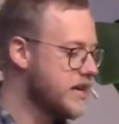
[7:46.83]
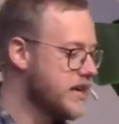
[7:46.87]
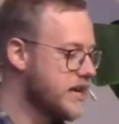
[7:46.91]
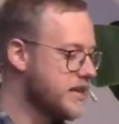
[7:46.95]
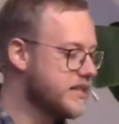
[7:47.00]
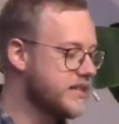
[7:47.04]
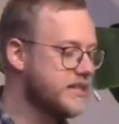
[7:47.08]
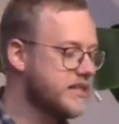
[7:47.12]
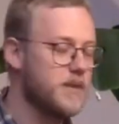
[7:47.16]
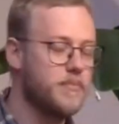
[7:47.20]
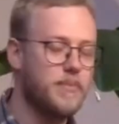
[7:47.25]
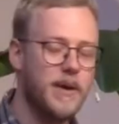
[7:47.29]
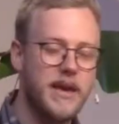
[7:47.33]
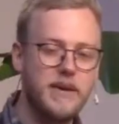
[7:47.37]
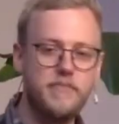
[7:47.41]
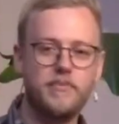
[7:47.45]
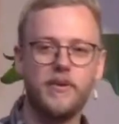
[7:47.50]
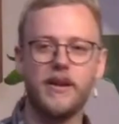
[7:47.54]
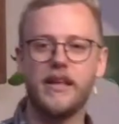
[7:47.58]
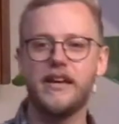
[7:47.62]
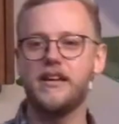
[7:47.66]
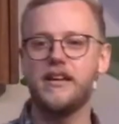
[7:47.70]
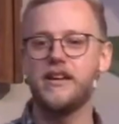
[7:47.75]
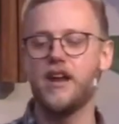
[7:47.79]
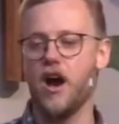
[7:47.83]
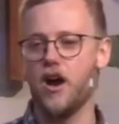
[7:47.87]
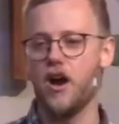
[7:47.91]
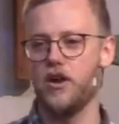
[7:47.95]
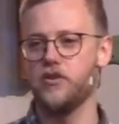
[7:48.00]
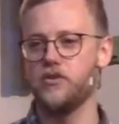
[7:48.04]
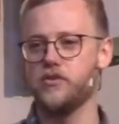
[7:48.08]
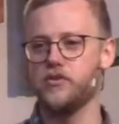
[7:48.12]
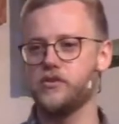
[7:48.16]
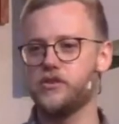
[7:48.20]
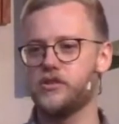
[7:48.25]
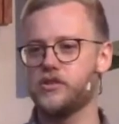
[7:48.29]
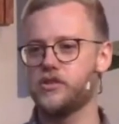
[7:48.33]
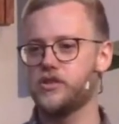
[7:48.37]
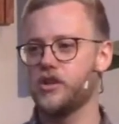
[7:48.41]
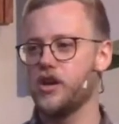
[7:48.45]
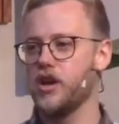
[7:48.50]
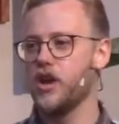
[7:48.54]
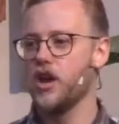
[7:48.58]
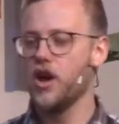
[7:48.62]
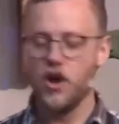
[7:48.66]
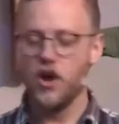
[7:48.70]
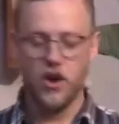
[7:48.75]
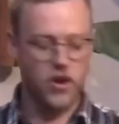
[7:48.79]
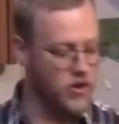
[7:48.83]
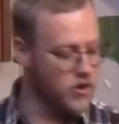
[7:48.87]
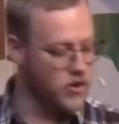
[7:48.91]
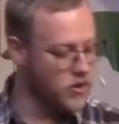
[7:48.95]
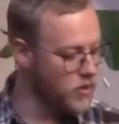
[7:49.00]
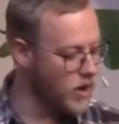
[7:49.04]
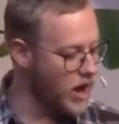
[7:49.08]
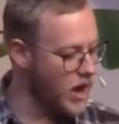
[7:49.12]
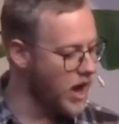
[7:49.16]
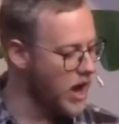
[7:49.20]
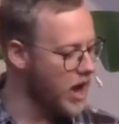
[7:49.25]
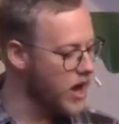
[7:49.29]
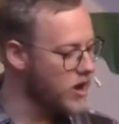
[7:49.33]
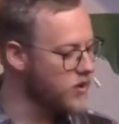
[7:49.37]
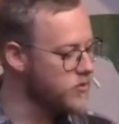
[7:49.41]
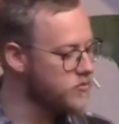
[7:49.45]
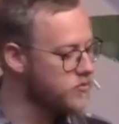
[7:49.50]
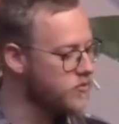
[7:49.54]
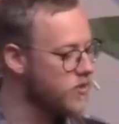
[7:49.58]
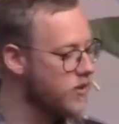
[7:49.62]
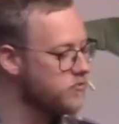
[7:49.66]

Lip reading: says the people he knows who are